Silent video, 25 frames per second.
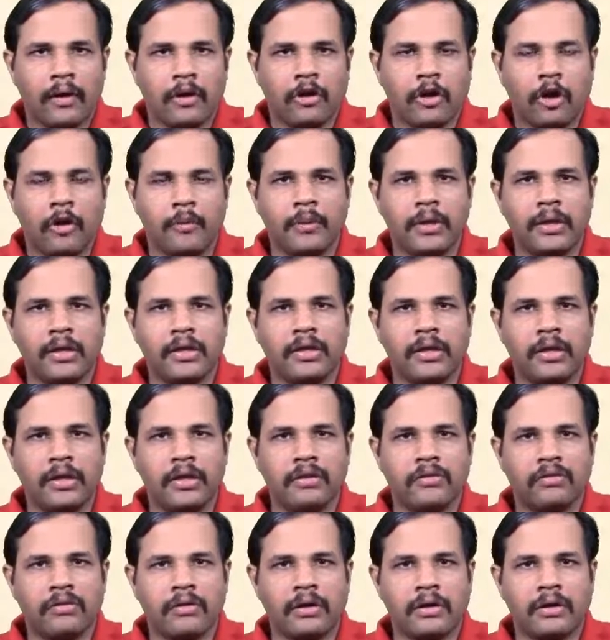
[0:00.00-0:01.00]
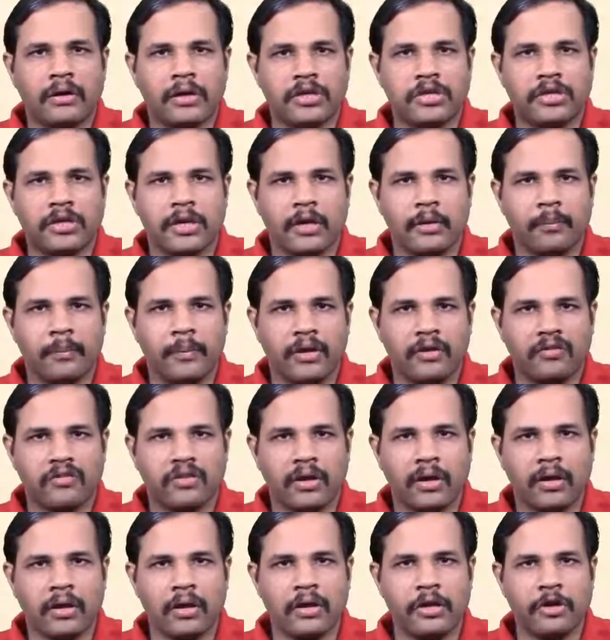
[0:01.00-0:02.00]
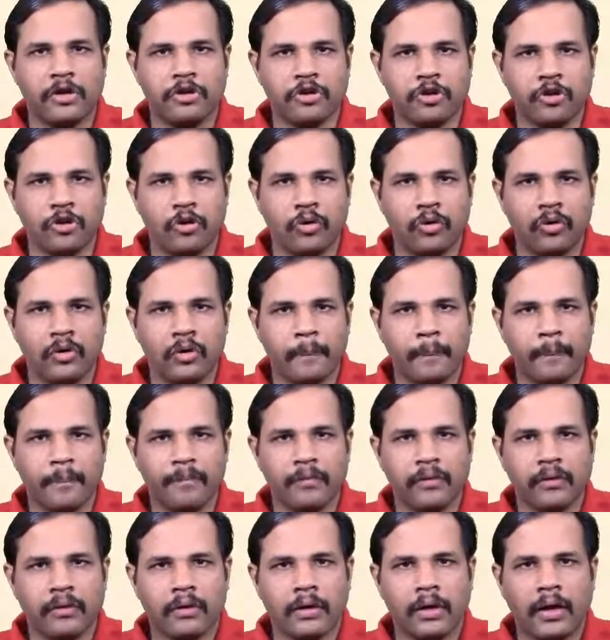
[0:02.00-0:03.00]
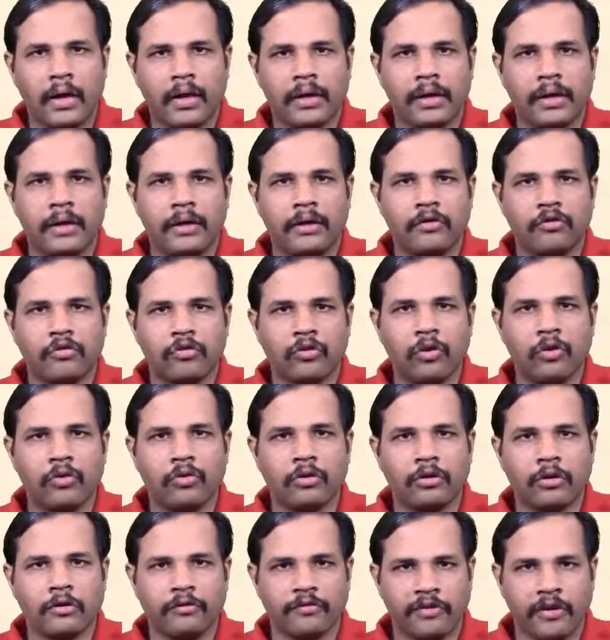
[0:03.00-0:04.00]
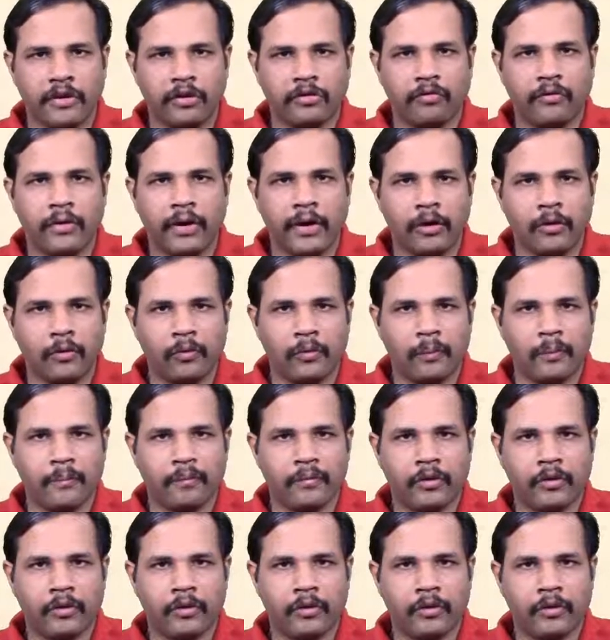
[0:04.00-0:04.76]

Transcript: Normally these treasury bills are issued at a discount to face value.